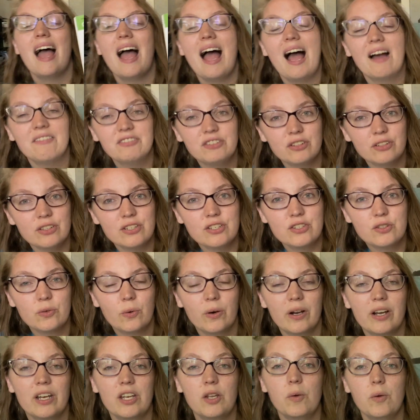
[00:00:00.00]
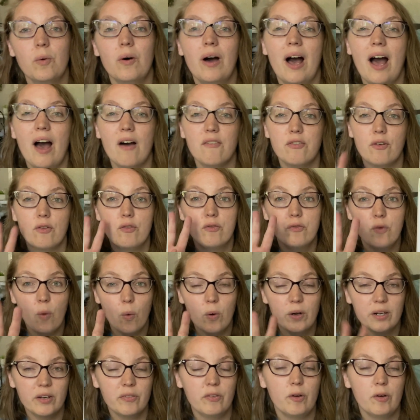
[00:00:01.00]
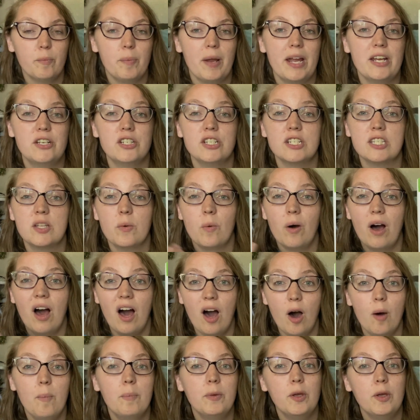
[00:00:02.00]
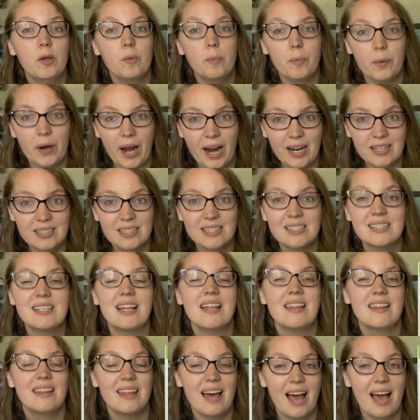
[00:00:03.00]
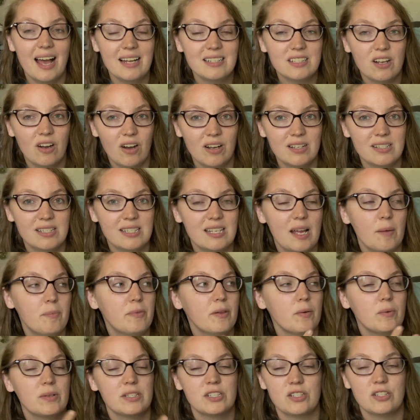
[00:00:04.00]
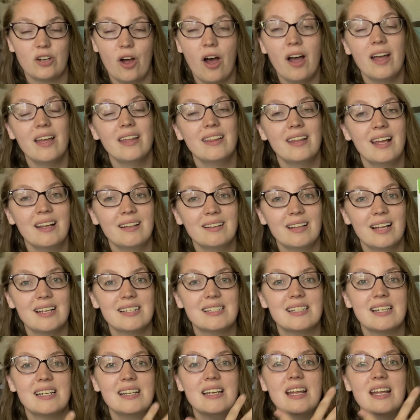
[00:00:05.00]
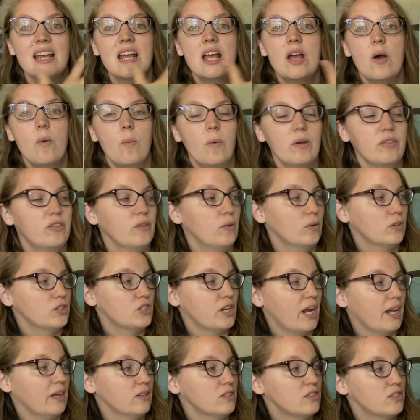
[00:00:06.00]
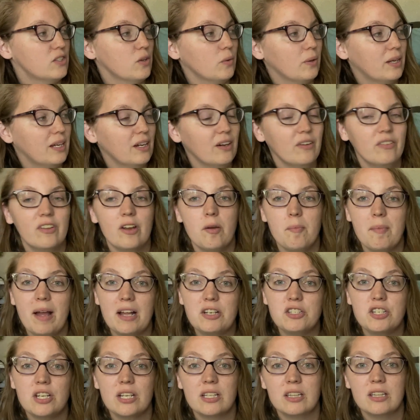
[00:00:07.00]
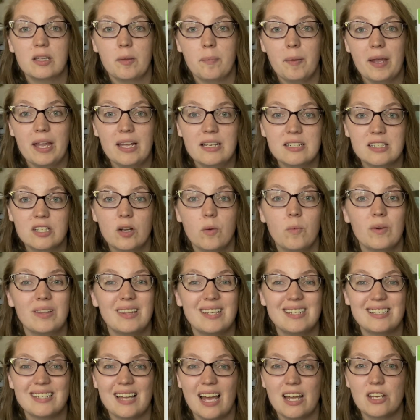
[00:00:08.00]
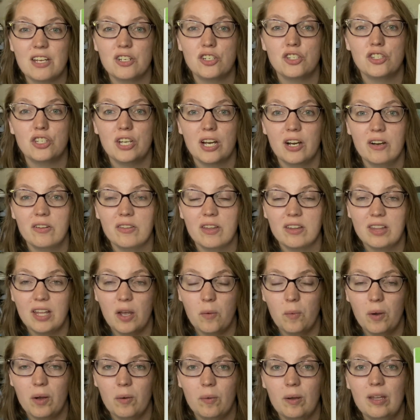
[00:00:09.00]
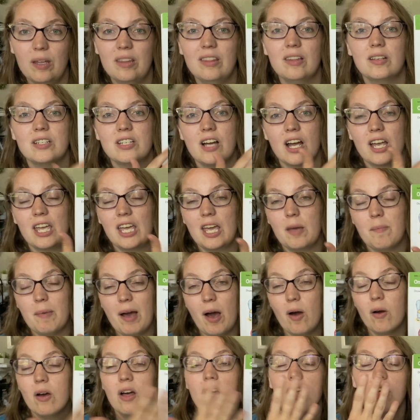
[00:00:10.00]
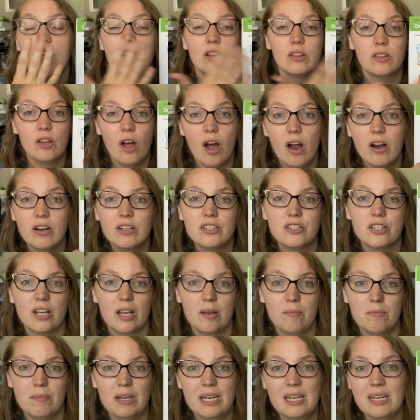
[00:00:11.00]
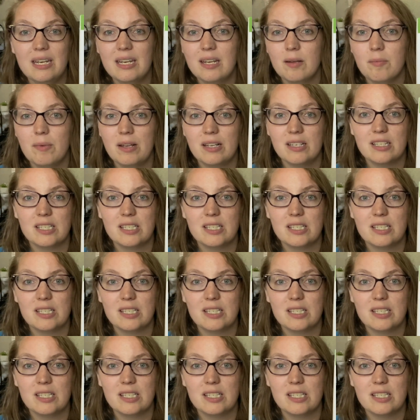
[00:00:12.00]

After the story, you will have four different pages that will help you practice that concept that was taught in that lesson with your child. So here they're matching the panda with the size chair that they went with and talking about large and medium and